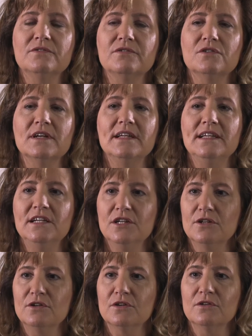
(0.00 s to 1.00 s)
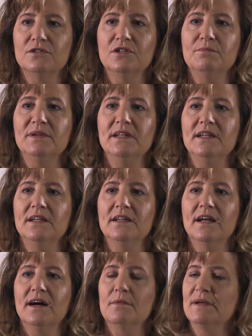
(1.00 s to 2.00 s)
for a year to
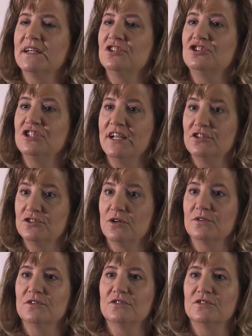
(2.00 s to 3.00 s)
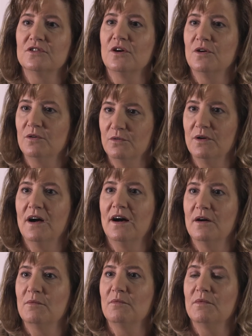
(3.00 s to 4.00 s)
be exchange donors. So
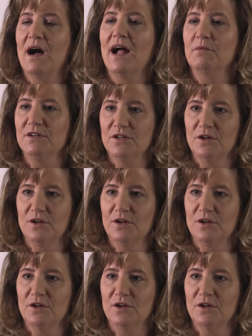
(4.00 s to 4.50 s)
I would